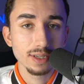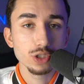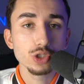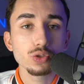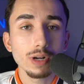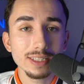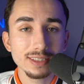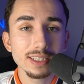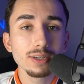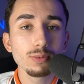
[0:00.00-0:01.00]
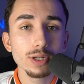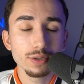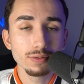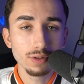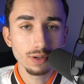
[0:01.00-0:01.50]
Trusting what
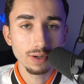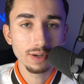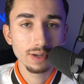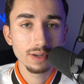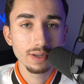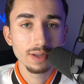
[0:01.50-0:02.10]
you've learned.